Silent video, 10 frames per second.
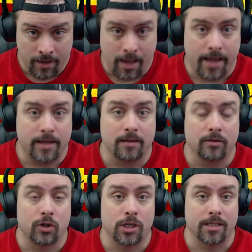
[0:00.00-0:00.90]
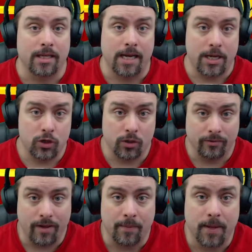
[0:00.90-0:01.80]
And just the nature
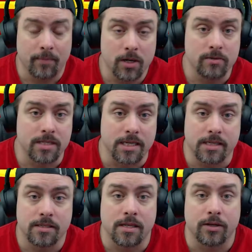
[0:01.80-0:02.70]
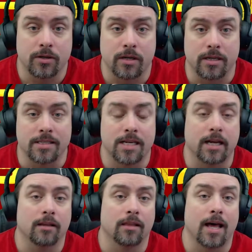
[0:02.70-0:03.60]
of MMOs is that you're going to sink
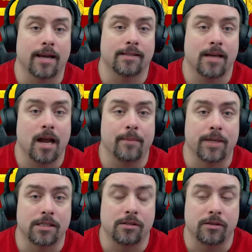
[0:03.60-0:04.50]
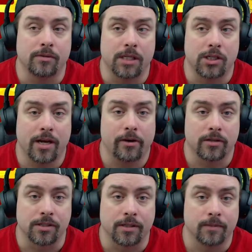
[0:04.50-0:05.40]
a lot of time into each
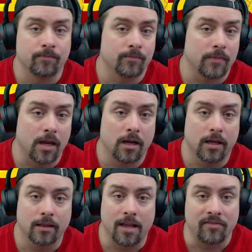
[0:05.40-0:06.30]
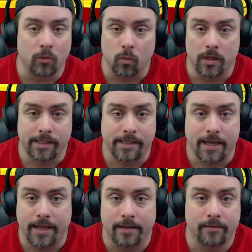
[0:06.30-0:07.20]
character. Level
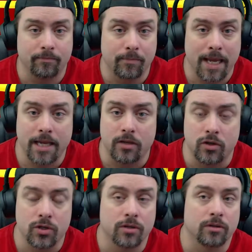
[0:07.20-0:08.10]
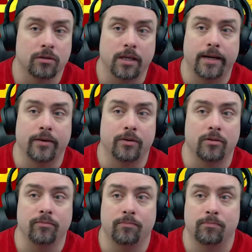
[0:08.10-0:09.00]
110 mage,
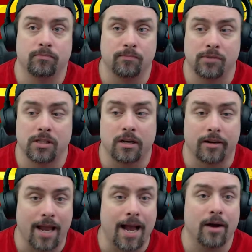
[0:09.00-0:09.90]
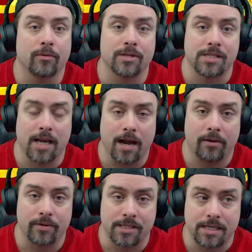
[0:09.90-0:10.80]
you've sunk hours and
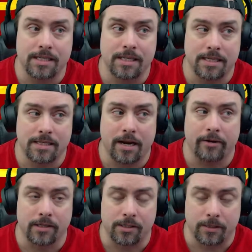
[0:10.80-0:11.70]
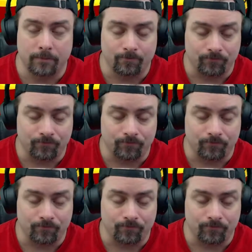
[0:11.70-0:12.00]
hours into this character,